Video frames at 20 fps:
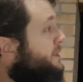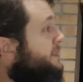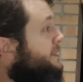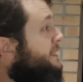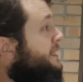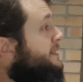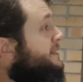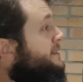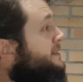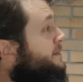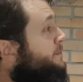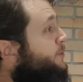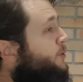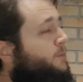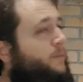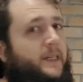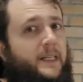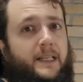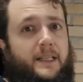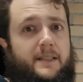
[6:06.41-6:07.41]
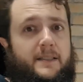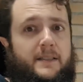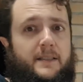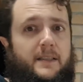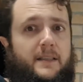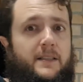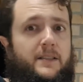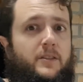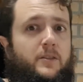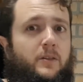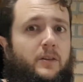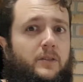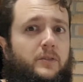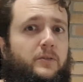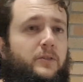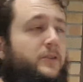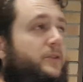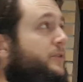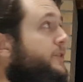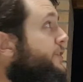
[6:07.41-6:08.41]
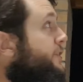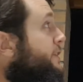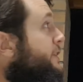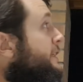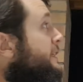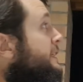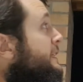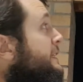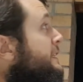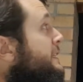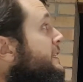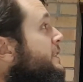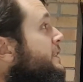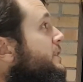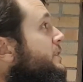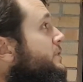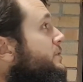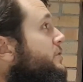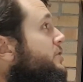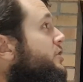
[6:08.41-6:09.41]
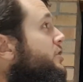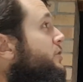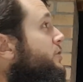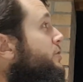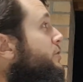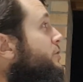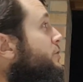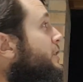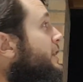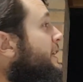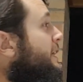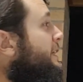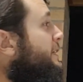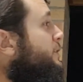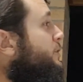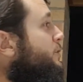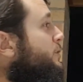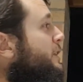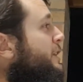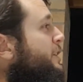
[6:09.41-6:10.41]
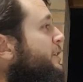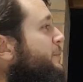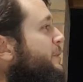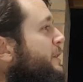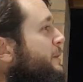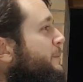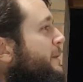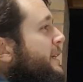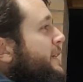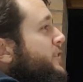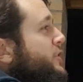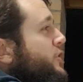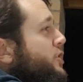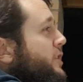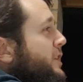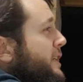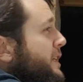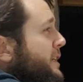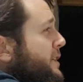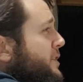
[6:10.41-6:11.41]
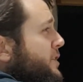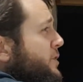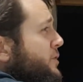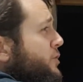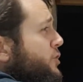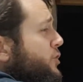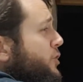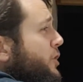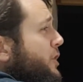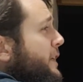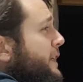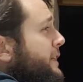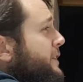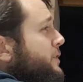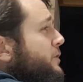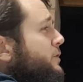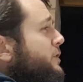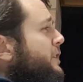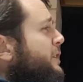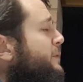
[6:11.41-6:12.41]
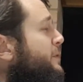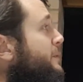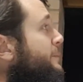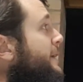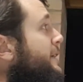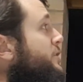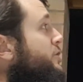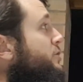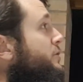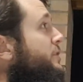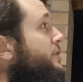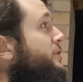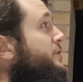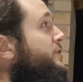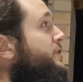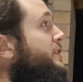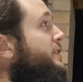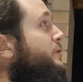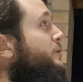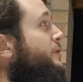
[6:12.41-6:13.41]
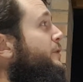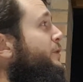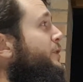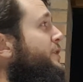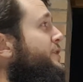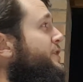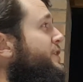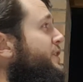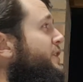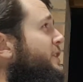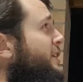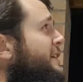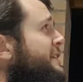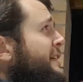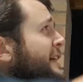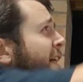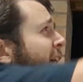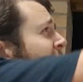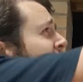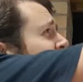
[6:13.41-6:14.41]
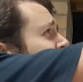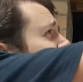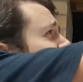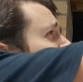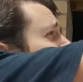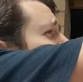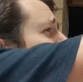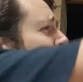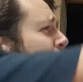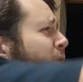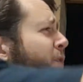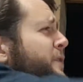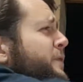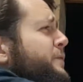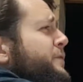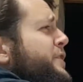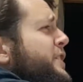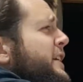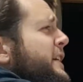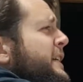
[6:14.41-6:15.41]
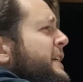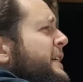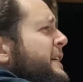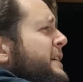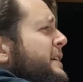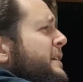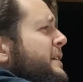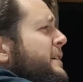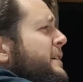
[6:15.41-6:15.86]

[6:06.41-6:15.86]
That symbol means is congruent to angle, and I'm going to make to triangle, and I'm going to make sure I use the equivalent sides. A is the equivalent of D.